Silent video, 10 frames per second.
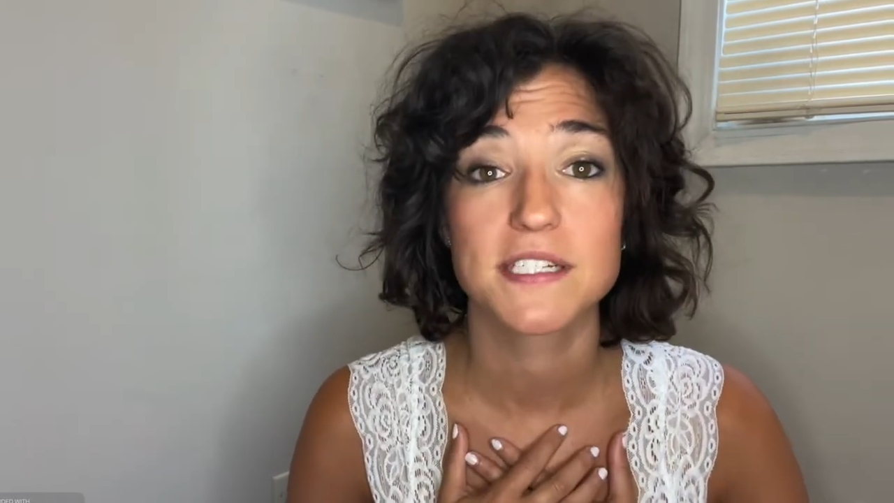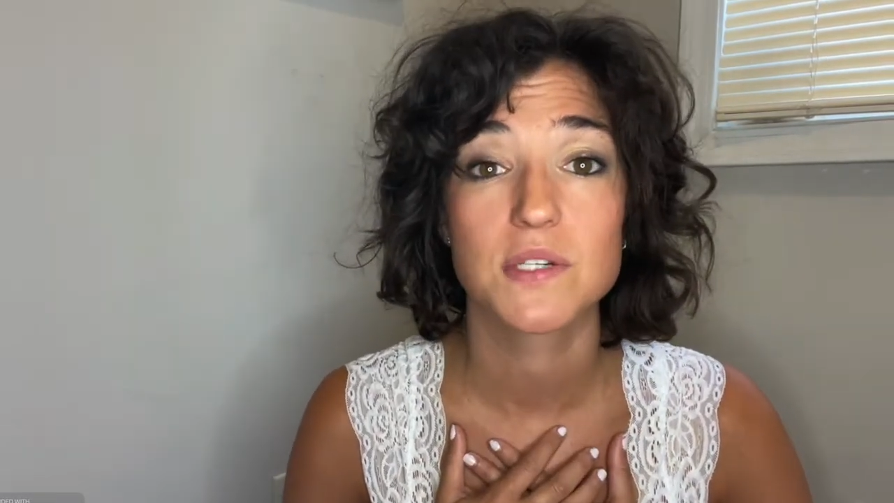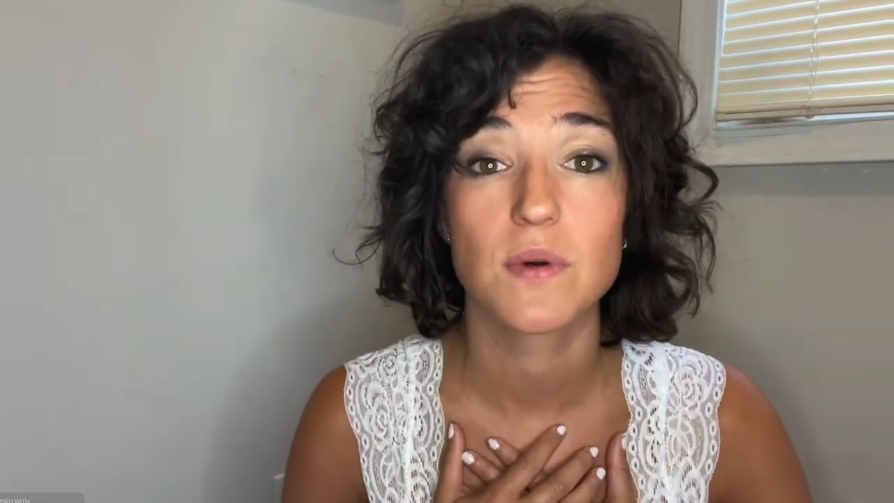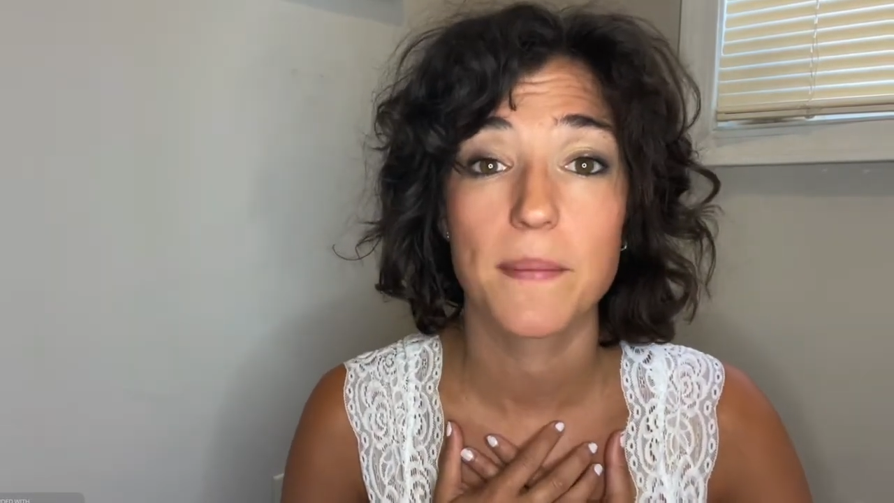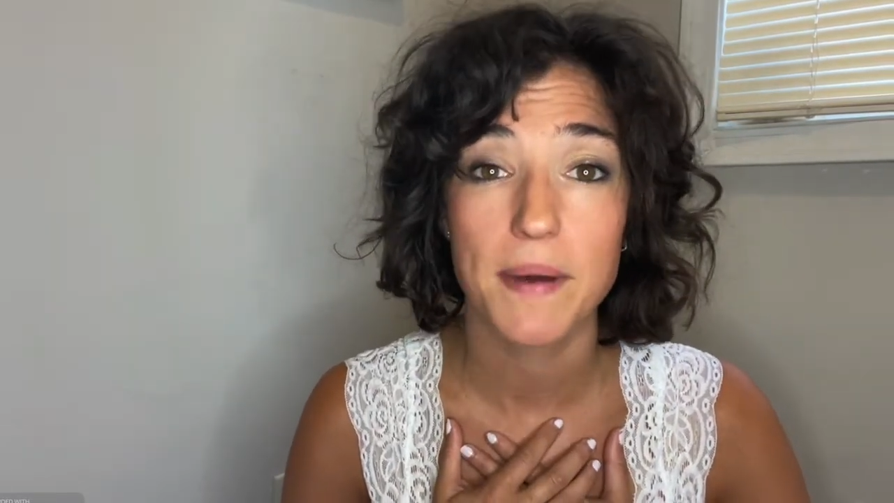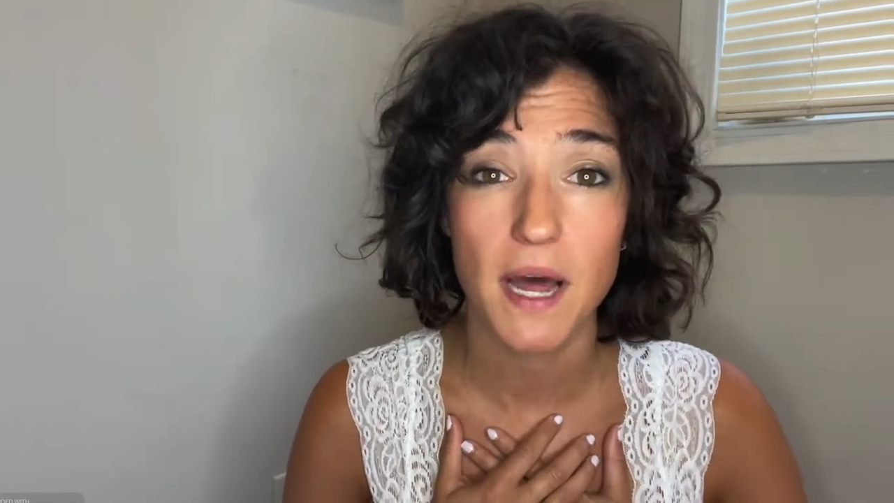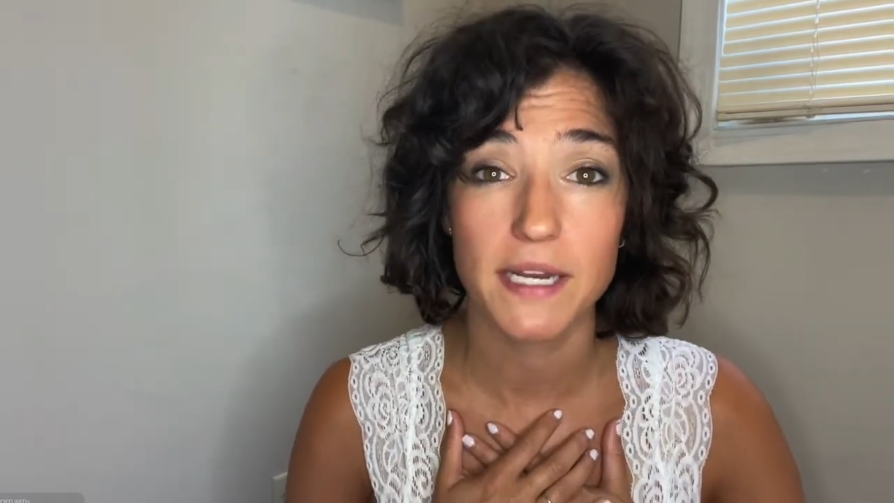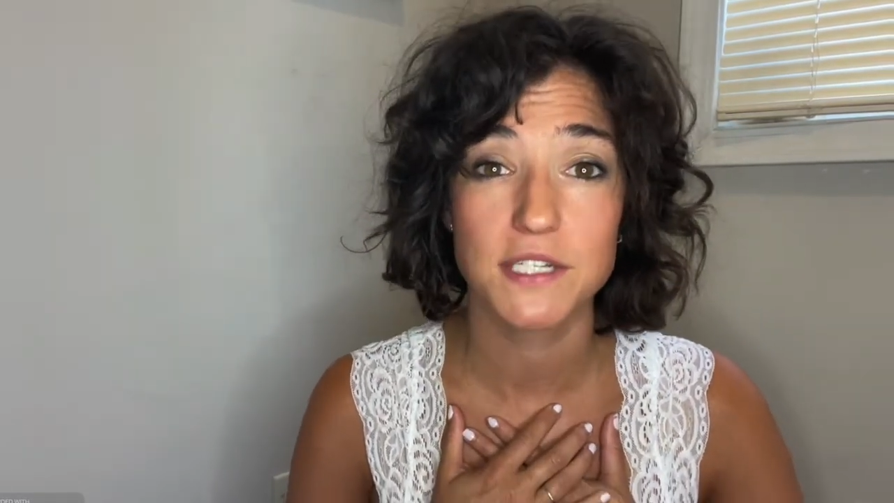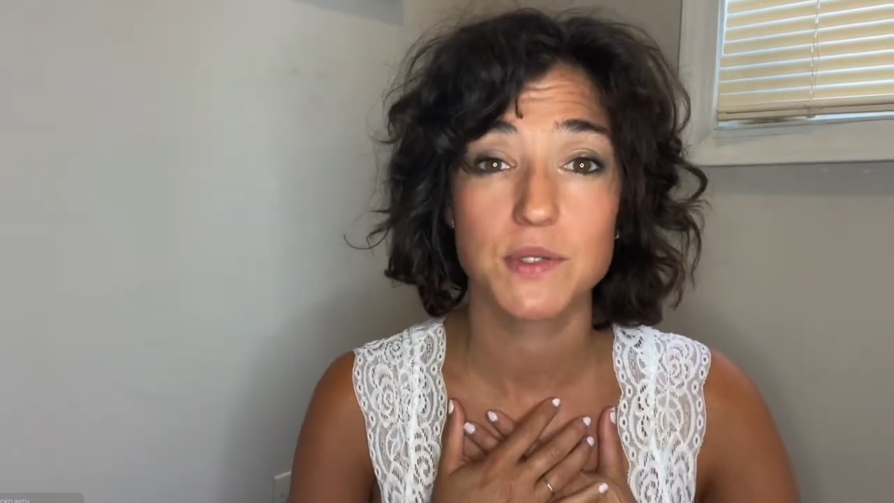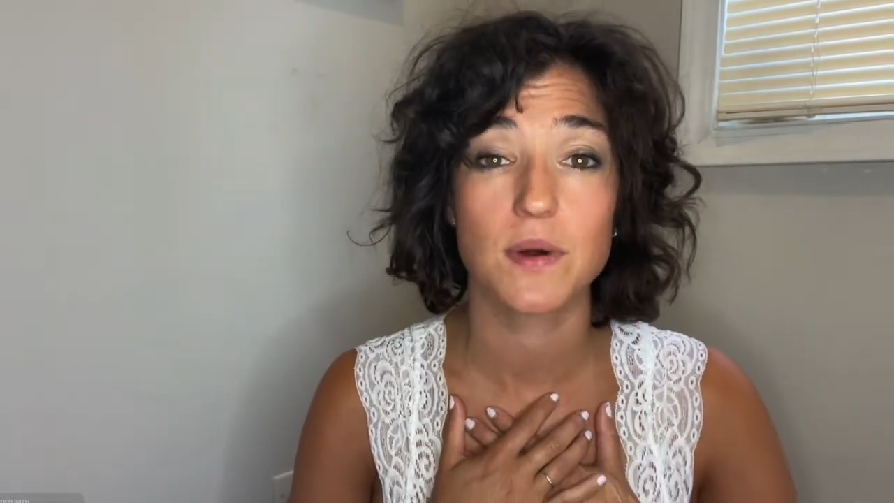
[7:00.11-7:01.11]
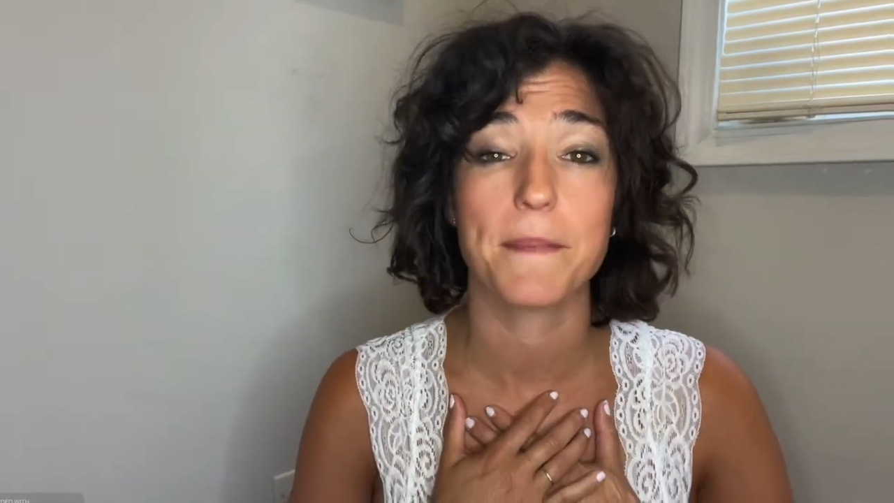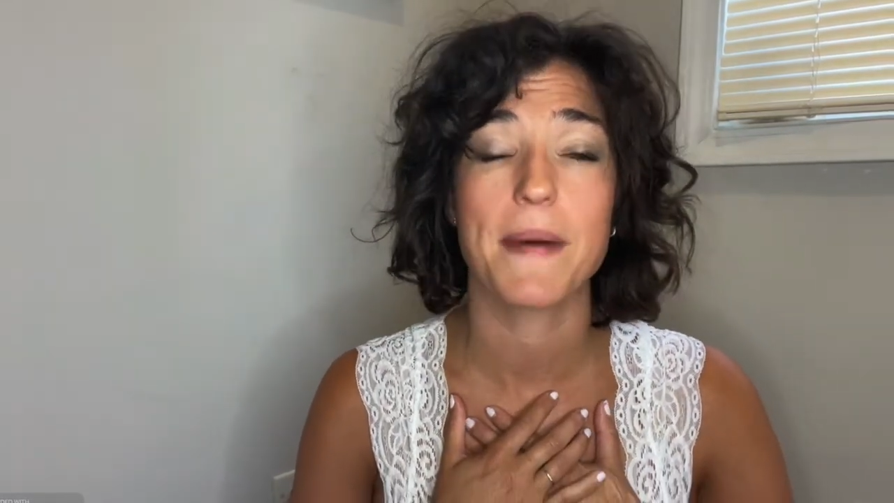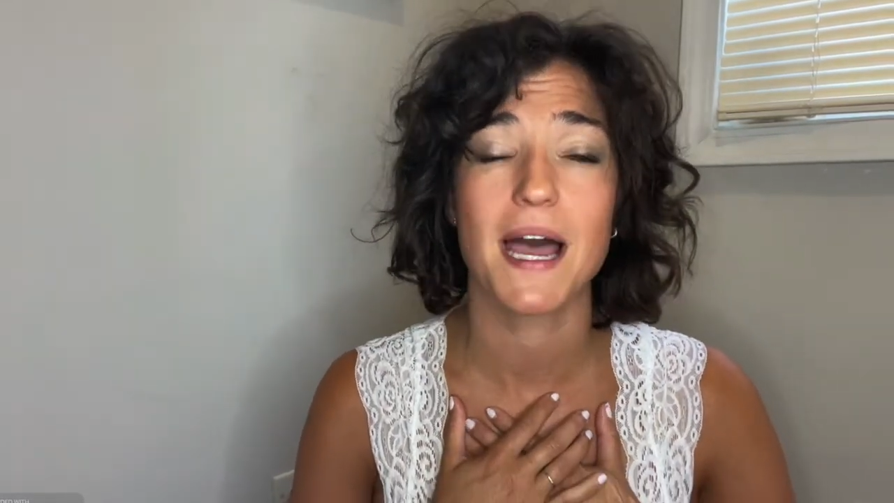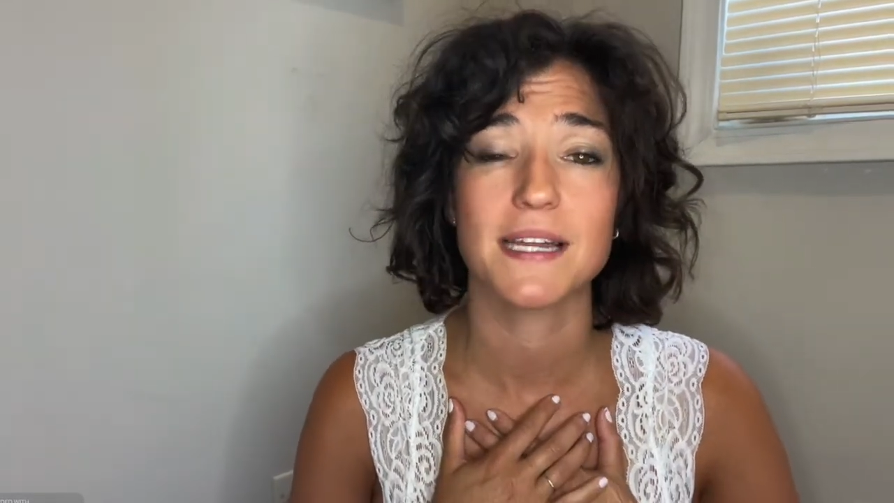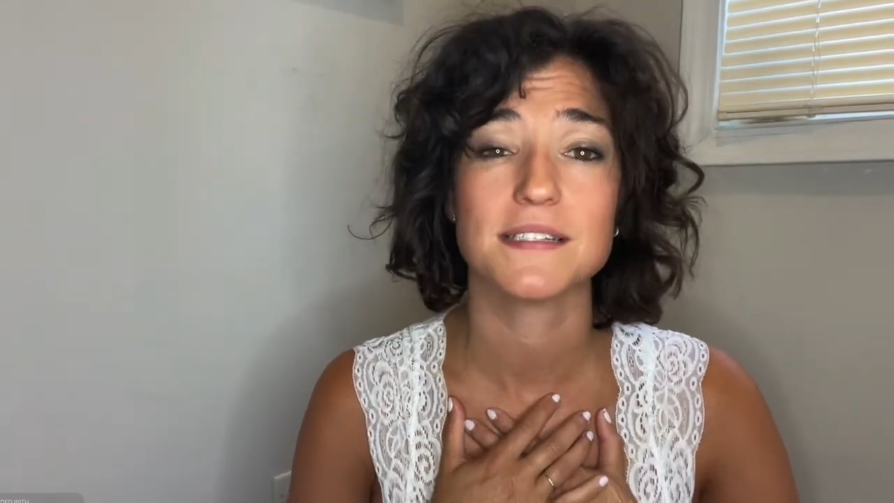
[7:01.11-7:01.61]
to our body, to our
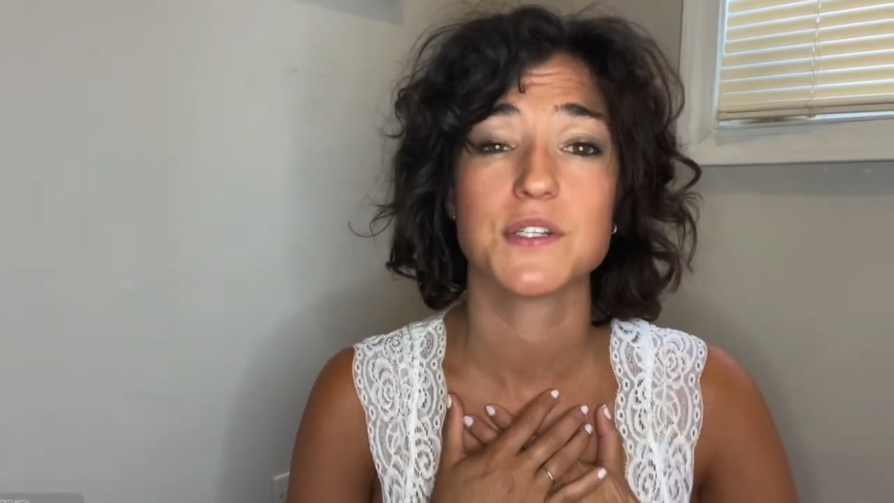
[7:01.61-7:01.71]
mind,